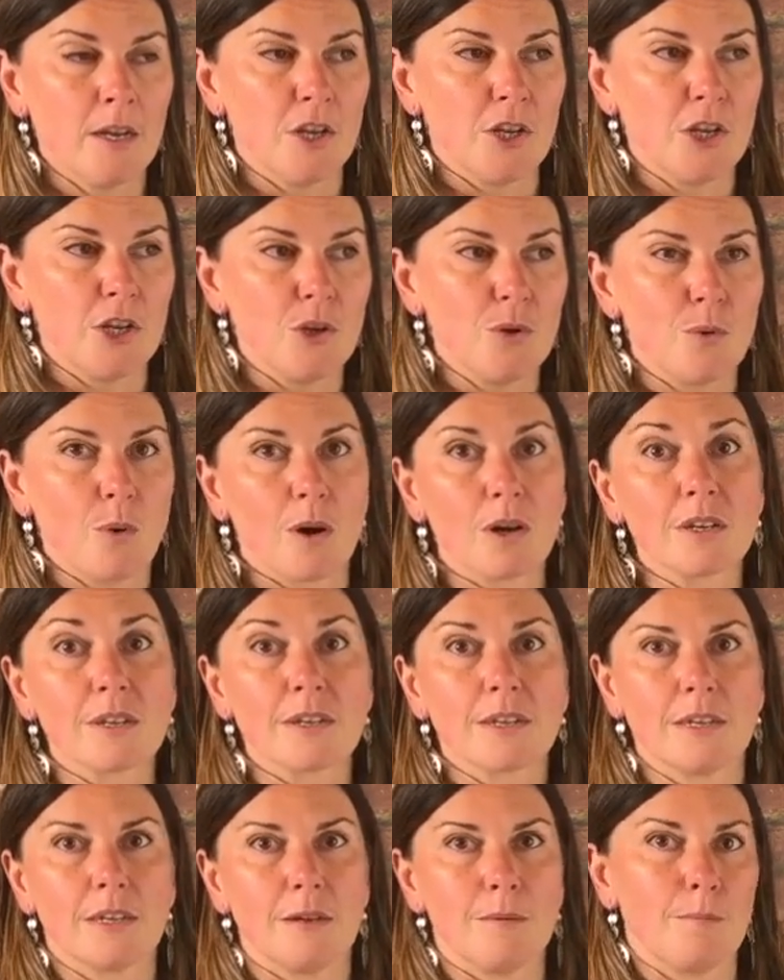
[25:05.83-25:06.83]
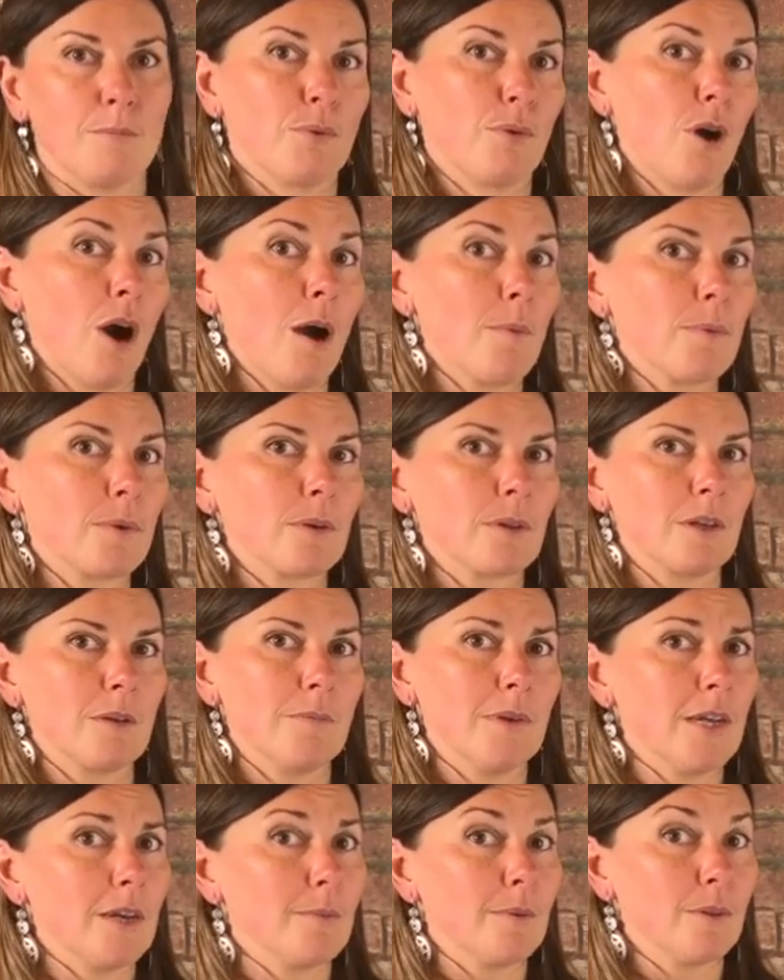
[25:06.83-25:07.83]
you aren't going to properly
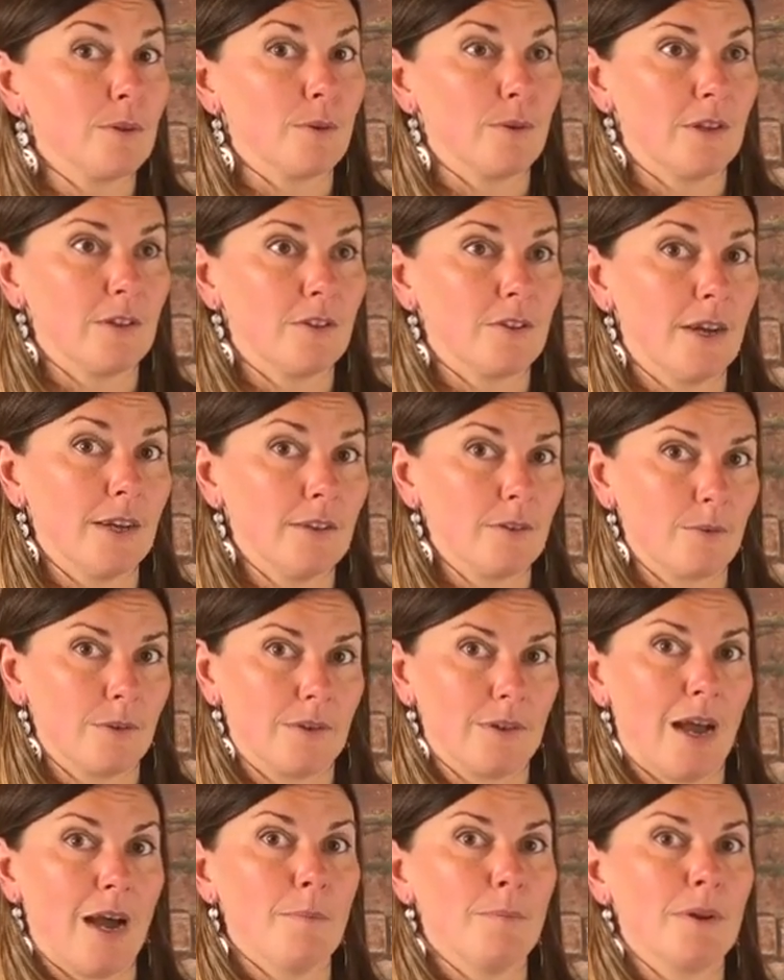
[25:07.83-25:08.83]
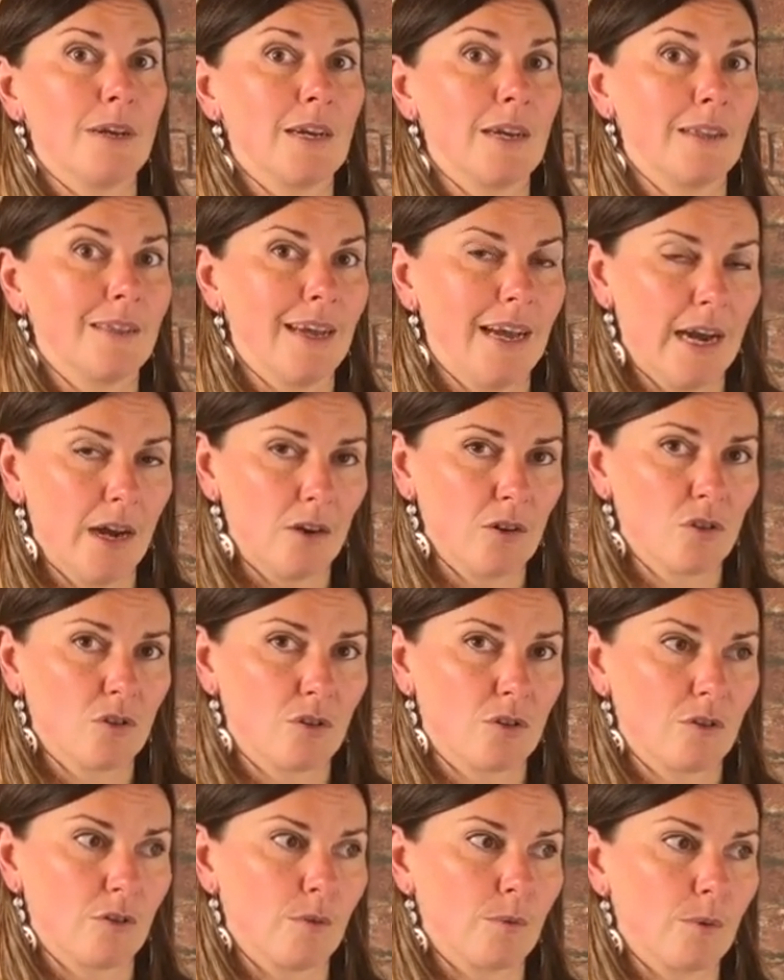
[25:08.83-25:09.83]
be able to assess what's happening in the
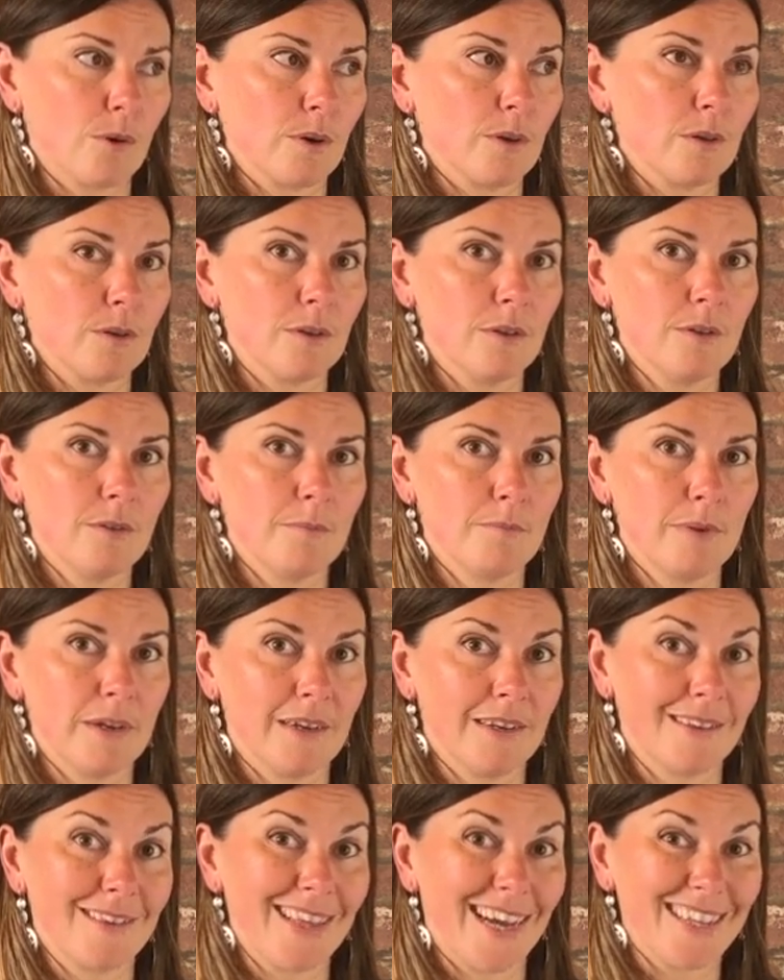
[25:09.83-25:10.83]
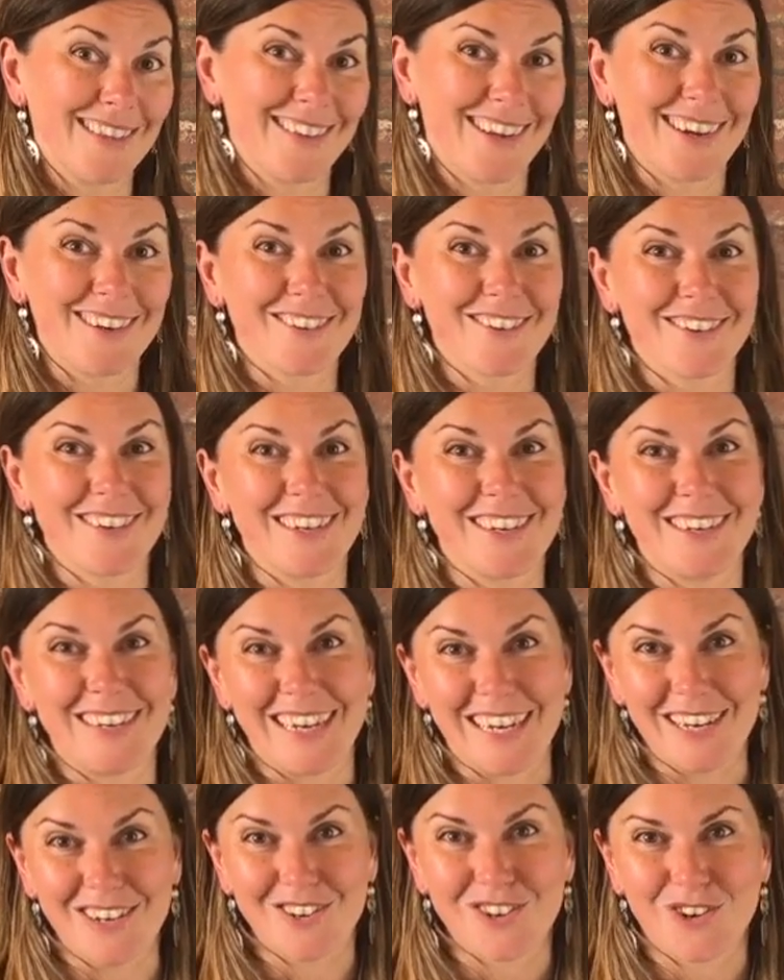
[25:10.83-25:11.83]
external world, because that's actually an
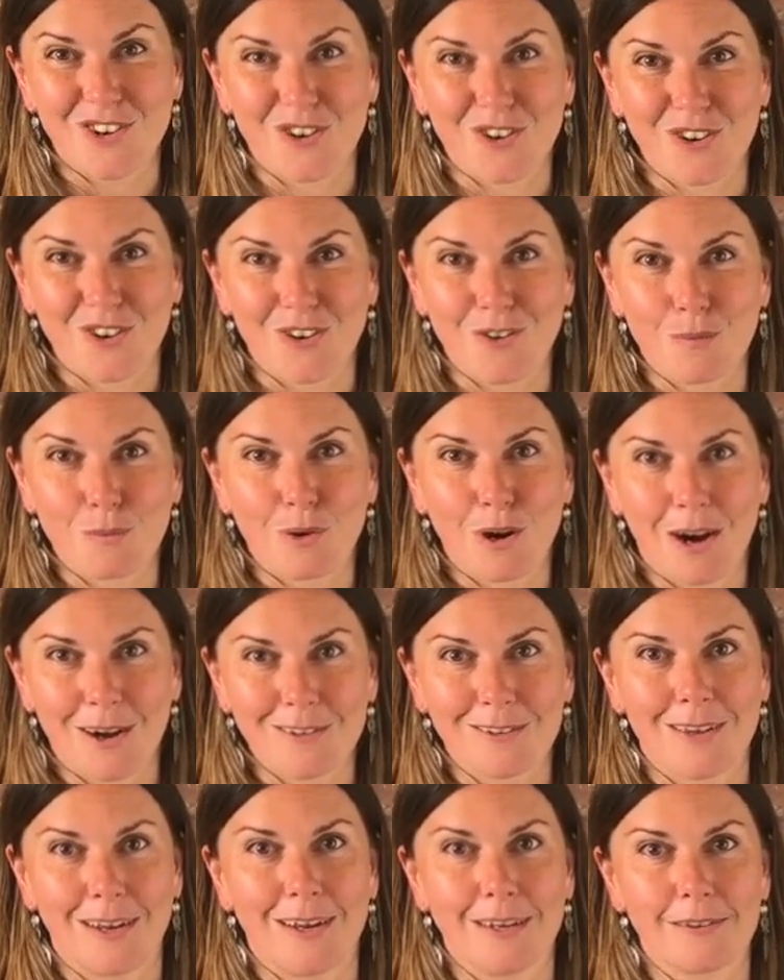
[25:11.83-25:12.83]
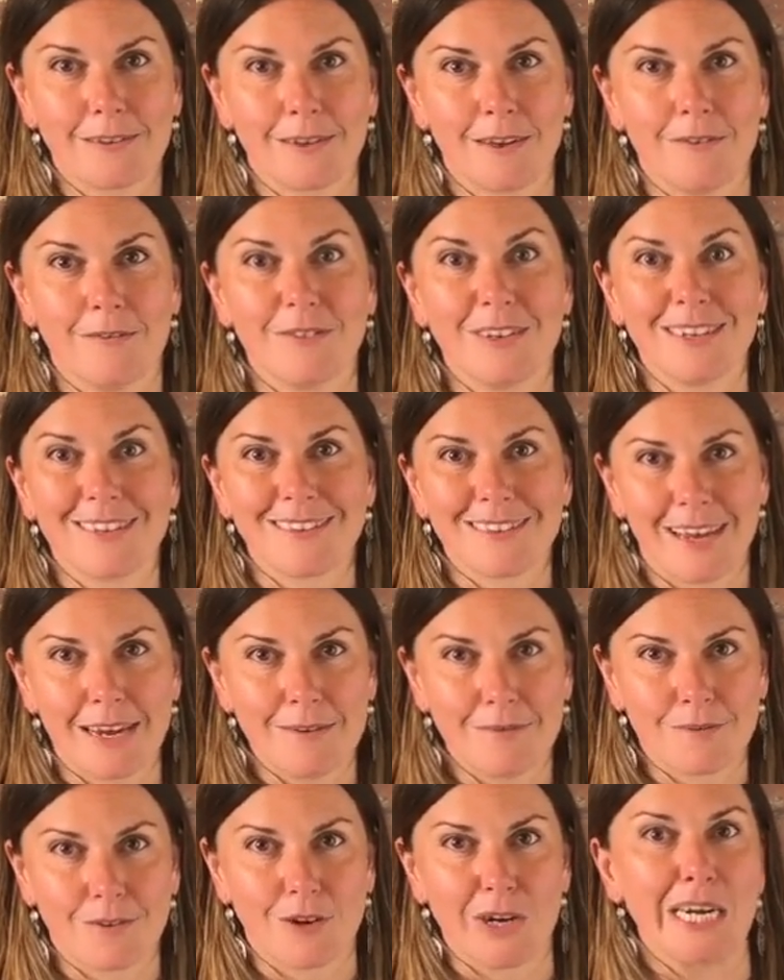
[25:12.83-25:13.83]
internal process of
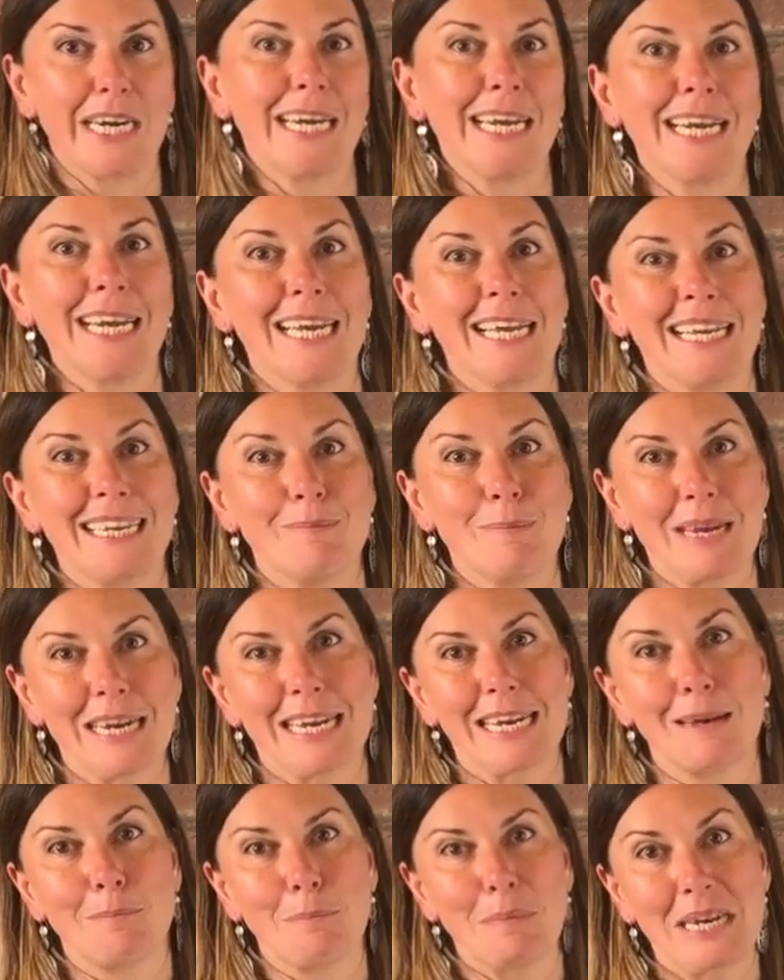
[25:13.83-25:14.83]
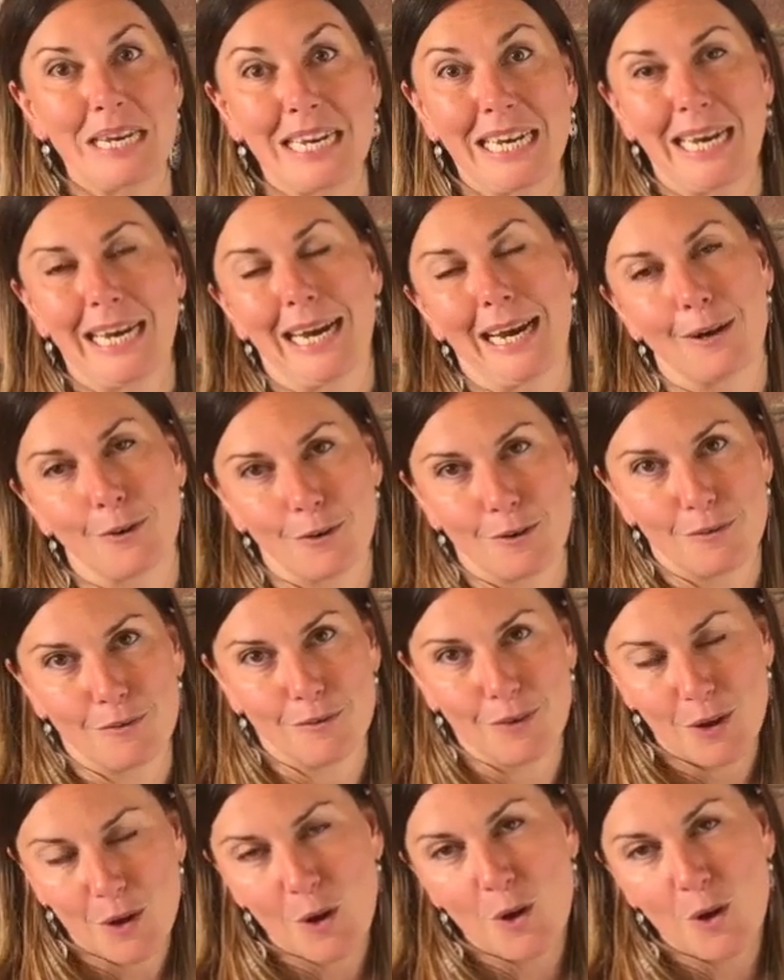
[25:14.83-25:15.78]
deciphering and making meaning out of